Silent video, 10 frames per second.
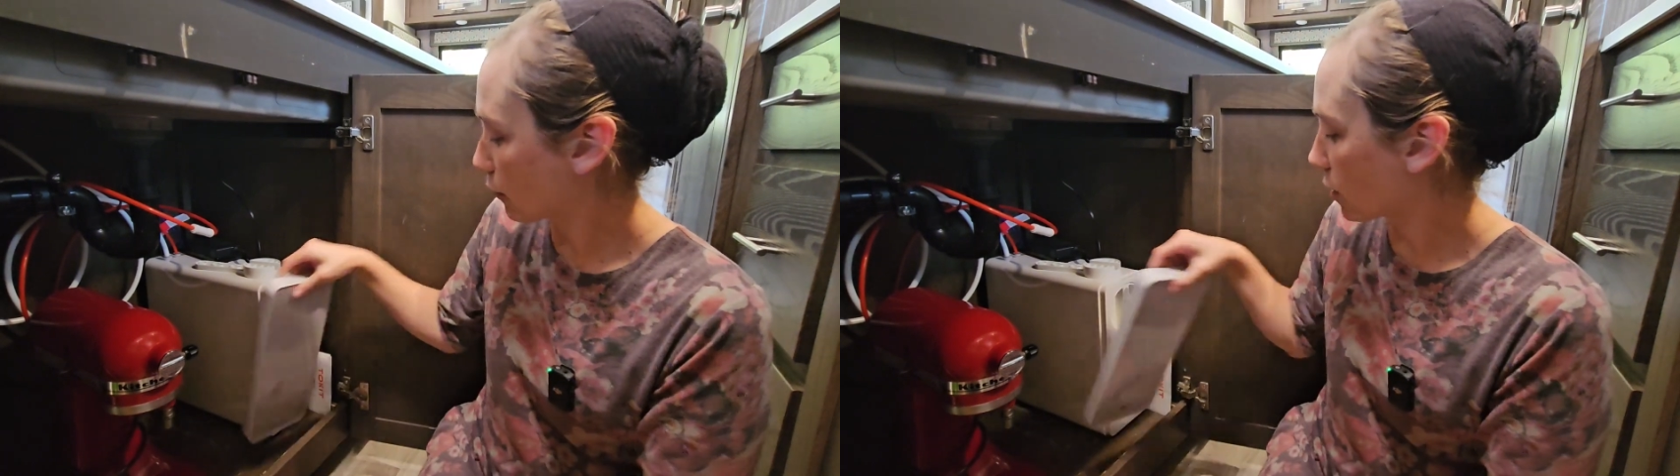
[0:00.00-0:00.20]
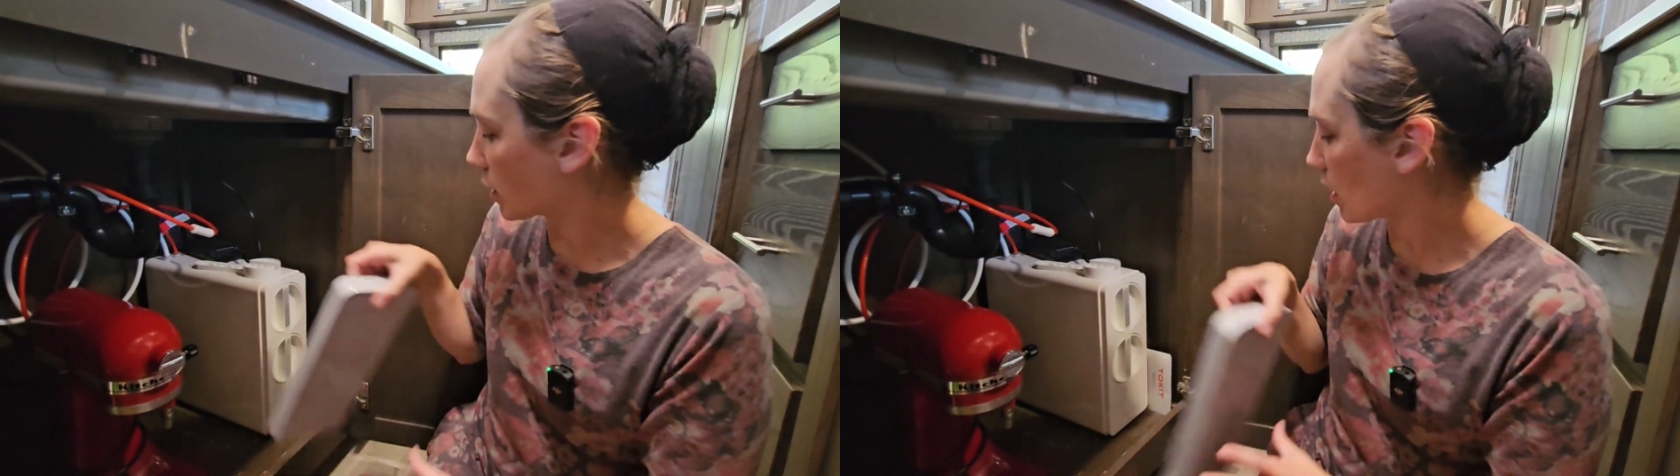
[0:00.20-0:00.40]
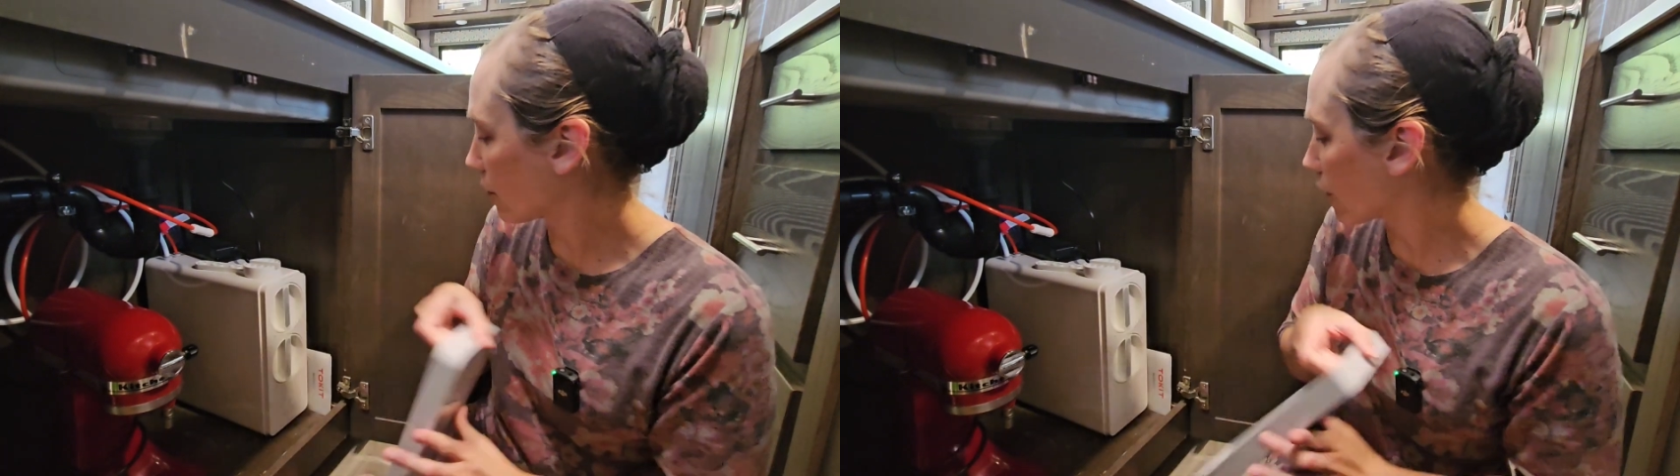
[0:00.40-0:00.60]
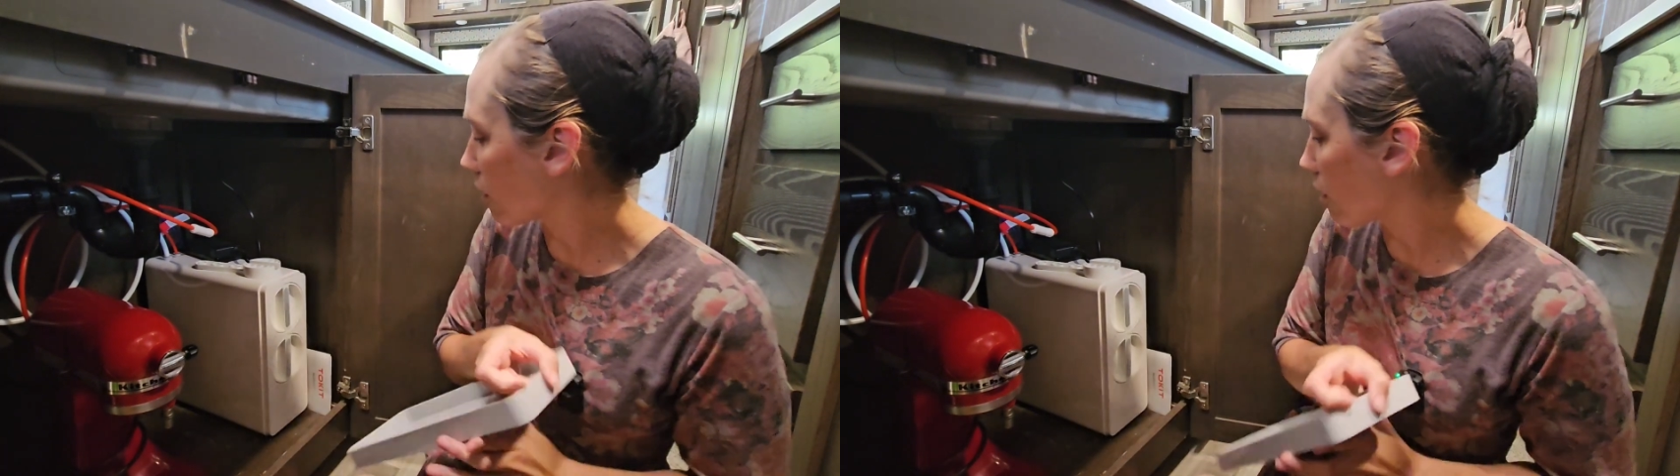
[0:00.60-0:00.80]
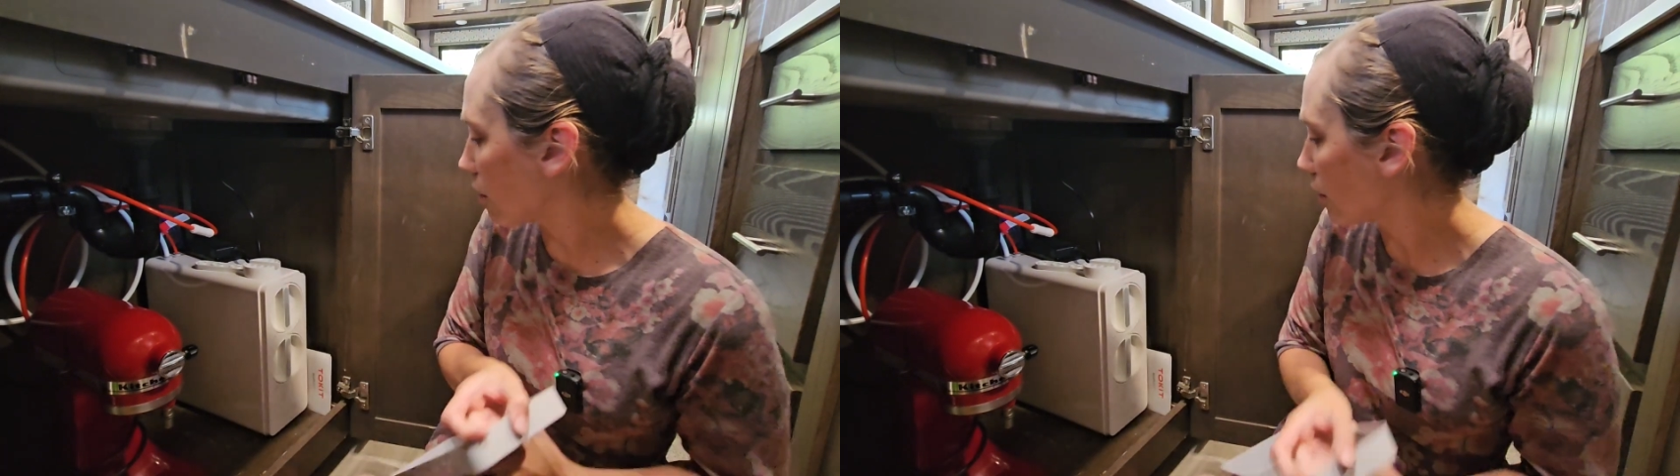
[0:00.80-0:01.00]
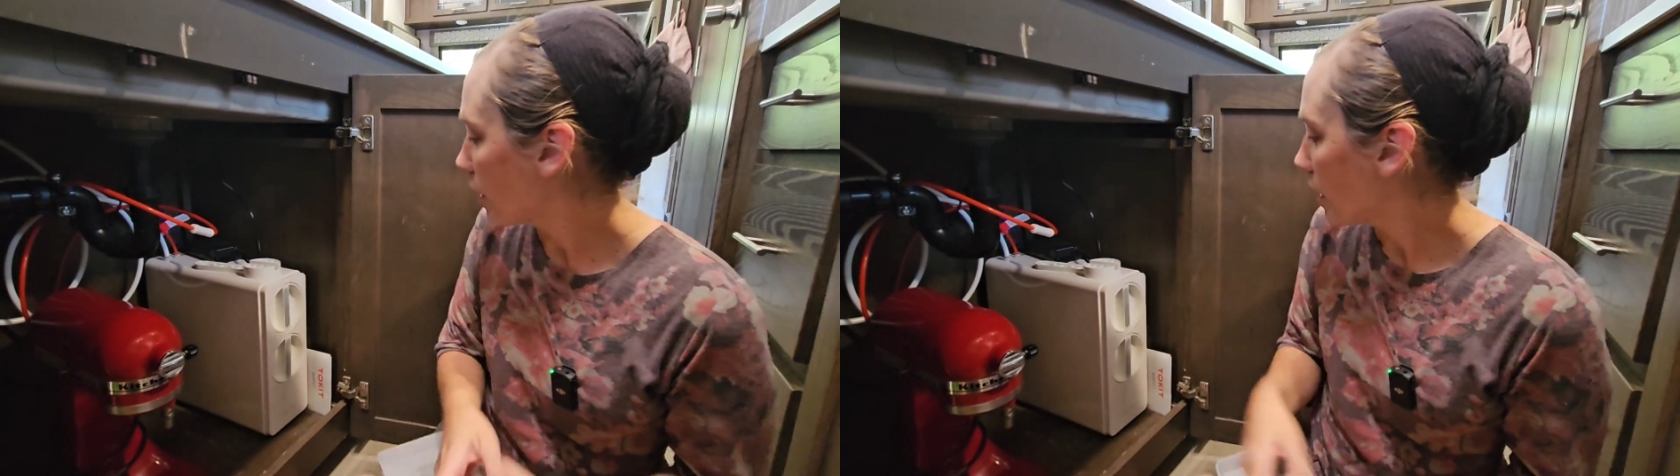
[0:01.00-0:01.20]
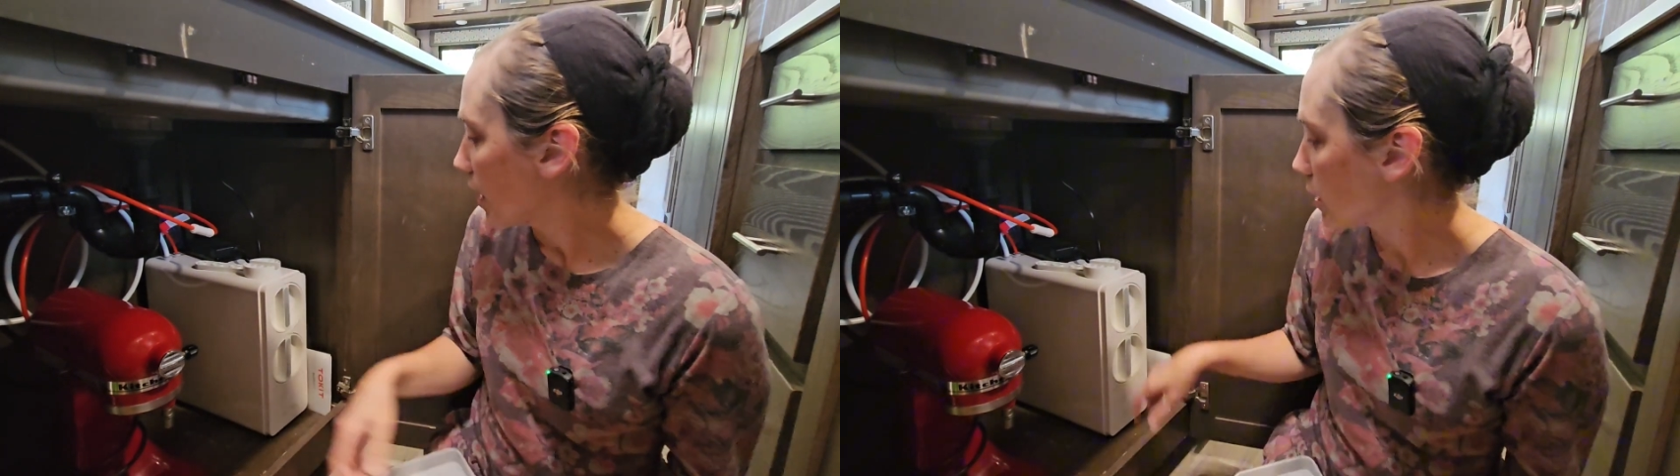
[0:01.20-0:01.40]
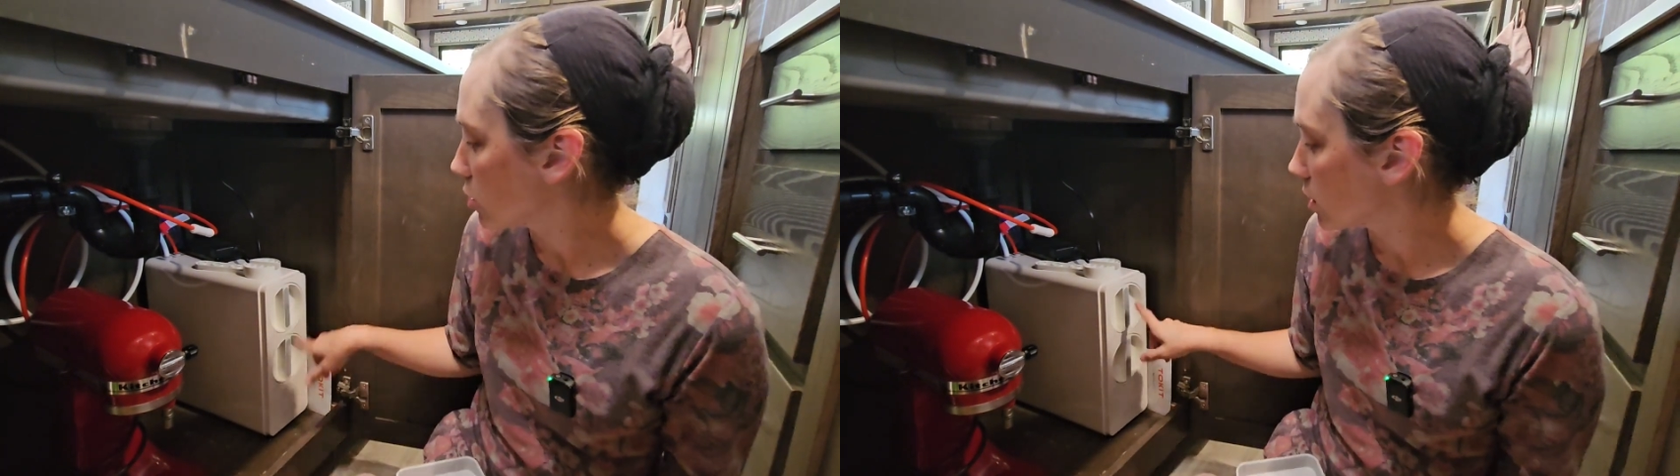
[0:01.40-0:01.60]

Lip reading: front cover off, and you